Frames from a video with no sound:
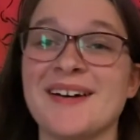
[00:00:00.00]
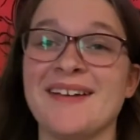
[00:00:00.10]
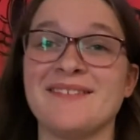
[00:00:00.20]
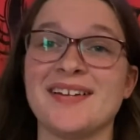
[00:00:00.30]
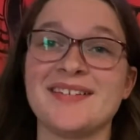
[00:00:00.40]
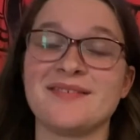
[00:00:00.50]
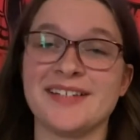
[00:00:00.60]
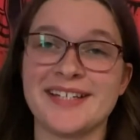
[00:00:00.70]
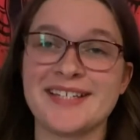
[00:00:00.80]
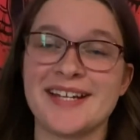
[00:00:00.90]
I'm
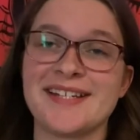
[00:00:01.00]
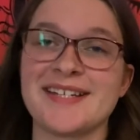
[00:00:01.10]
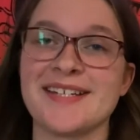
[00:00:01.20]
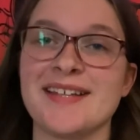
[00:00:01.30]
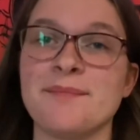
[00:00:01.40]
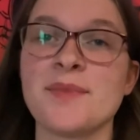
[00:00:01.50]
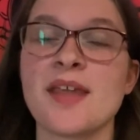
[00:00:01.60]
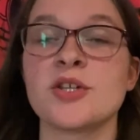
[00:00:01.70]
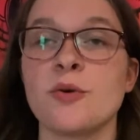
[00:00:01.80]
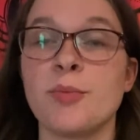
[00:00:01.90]
really excited to see them.
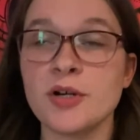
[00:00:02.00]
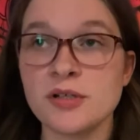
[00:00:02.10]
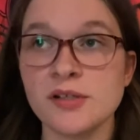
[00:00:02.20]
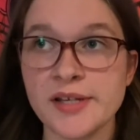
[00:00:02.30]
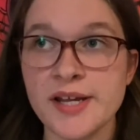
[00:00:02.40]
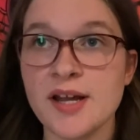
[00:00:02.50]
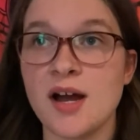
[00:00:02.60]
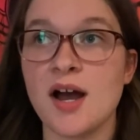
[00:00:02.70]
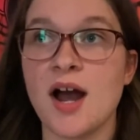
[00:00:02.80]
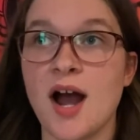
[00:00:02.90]
So personally,
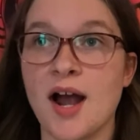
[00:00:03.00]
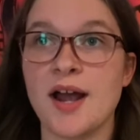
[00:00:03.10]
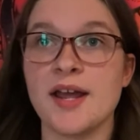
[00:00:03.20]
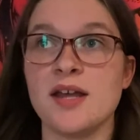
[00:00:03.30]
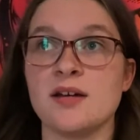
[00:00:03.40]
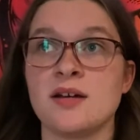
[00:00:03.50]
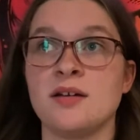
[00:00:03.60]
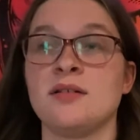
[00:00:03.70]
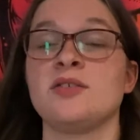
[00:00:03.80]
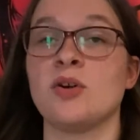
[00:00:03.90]
I
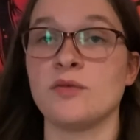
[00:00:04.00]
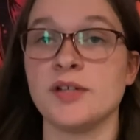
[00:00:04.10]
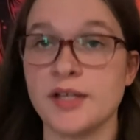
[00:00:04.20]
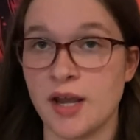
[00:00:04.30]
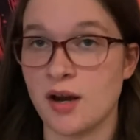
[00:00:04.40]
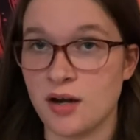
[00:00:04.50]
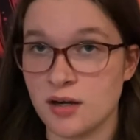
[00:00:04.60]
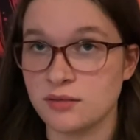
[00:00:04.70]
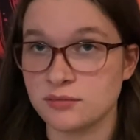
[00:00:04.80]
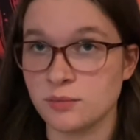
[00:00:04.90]
don't really
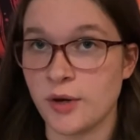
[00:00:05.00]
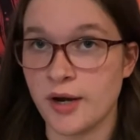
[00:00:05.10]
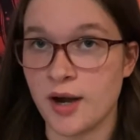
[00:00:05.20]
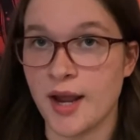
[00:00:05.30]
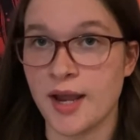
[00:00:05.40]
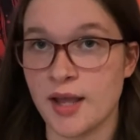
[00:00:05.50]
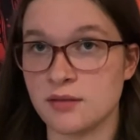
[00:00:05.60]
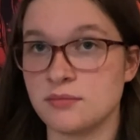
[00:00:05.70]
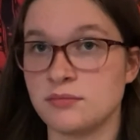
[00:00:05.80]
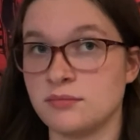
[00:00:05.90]
care where I get
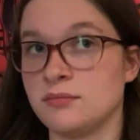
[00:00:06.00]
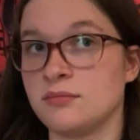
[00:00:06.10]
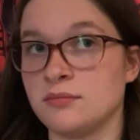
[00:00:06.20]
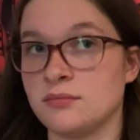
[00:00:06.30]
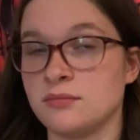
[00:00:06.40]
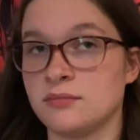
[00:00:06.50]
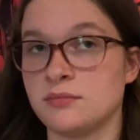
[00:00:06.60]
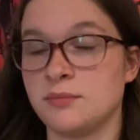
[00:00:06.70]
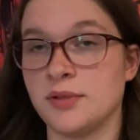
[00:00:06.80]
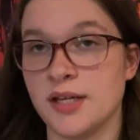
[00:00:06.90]

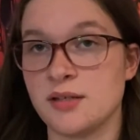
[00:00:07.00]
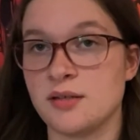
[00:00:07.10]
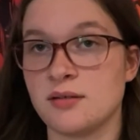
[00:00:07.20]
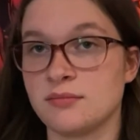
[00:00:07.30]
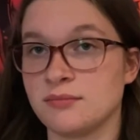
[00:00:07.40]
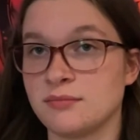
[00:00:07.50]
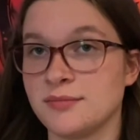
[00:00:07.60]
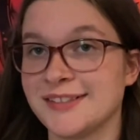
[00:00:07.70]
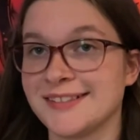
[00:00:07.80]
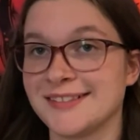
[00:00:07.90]
placed.
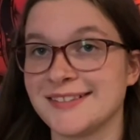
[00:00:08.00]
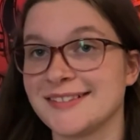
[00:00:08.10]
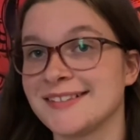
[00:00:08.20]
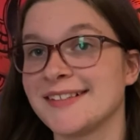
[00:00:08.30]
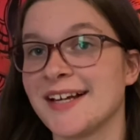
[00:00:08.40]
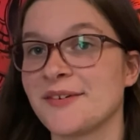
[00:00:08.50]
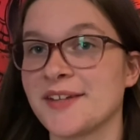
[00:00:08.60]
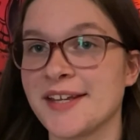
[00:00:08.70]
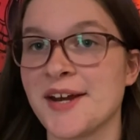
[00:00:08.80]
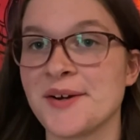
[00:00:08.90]
I don't
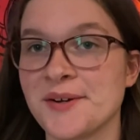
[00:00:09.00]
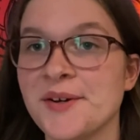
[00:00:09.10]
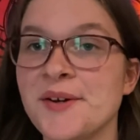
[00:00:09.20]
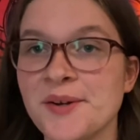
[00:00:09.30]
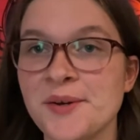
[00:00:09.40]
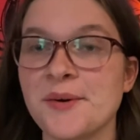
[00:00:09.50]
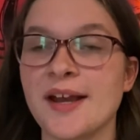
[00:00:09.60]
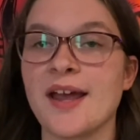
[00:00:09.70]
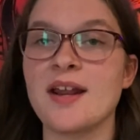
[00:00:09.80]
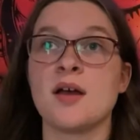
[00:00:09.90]
really care who I
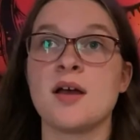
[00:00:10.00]
get.